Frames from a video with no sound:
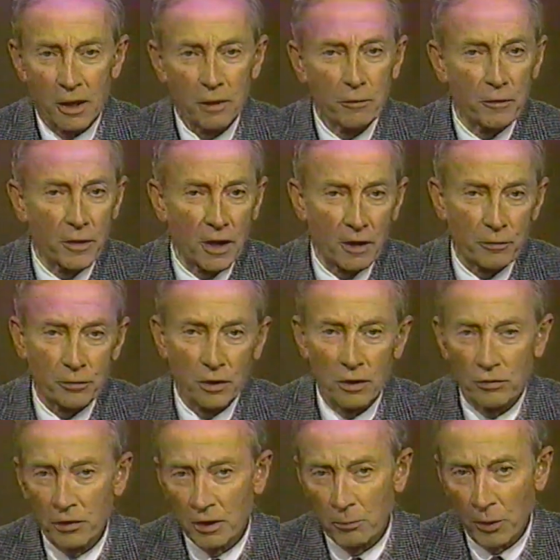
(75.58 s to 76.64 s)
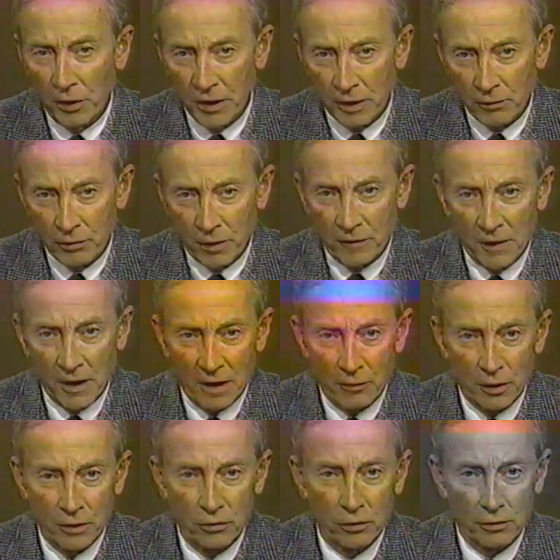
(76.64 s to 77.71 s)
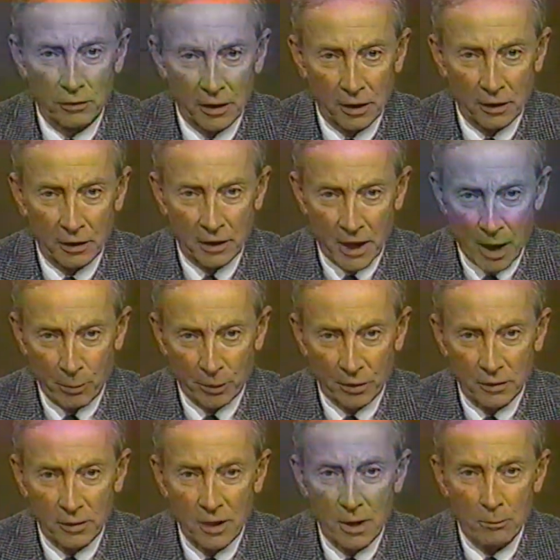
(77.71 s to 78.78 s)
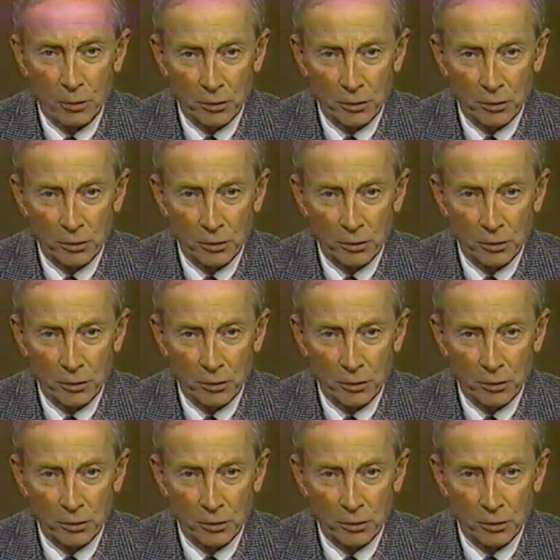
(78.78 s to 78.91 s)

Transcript: If the FCC believes that the evidence is legally competent,